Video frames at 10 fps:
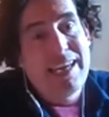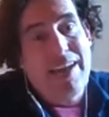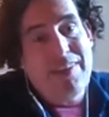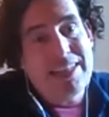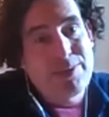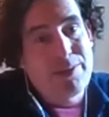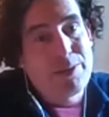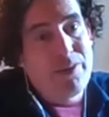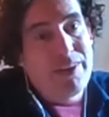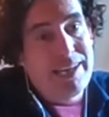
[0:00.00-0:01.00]
And that's where we
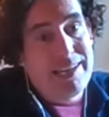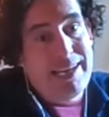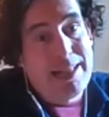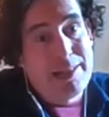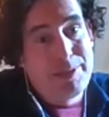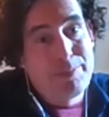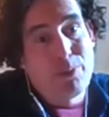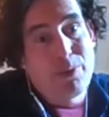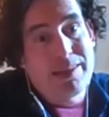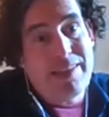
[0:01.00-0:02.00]
want to help people
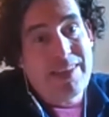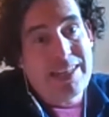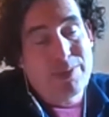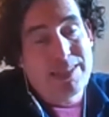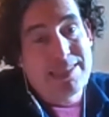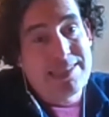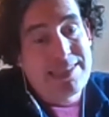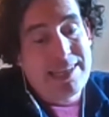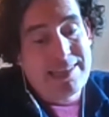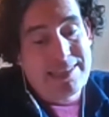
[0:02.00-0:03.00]
with, and that's where this
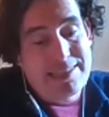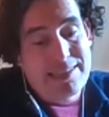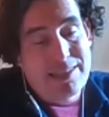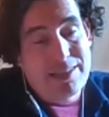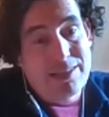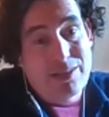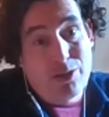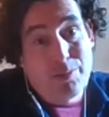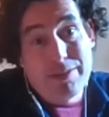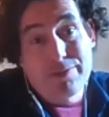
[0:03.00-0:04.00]
insight is
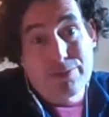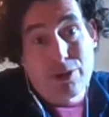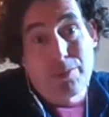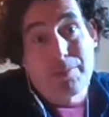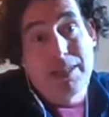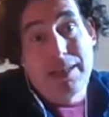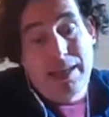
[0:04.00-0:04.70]
coming from.